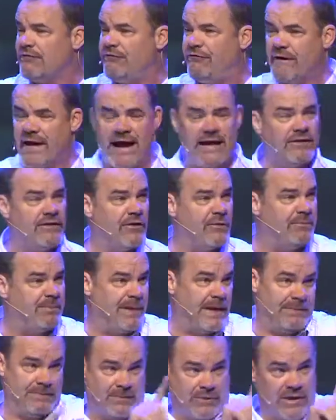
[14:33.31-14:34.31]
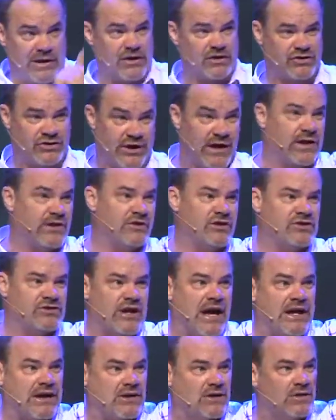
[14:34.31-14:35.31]
And finally, the people that are stuck in the
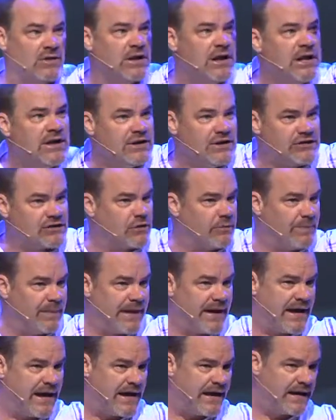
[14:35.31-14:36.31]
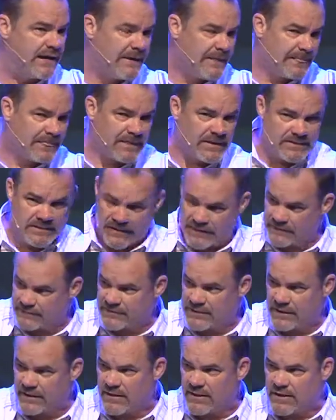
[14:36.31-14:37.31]
cycle disobey,
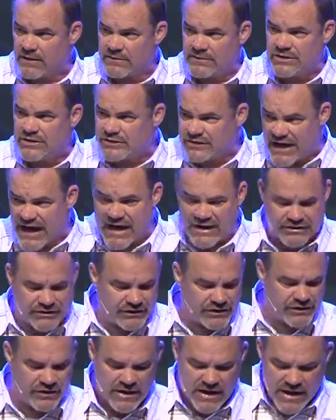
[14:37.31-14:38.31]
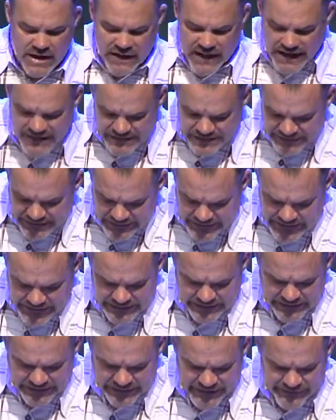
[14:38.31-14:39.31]
uh, uh, disaster and,
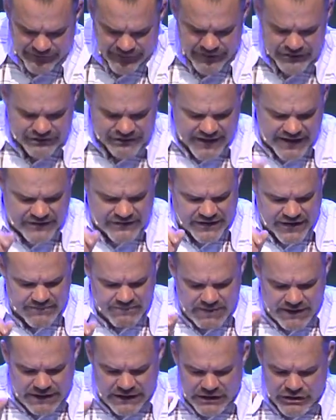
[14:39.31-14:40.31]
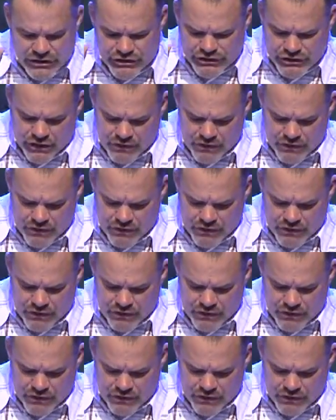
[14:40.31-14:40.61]
and deliverance, they say Midian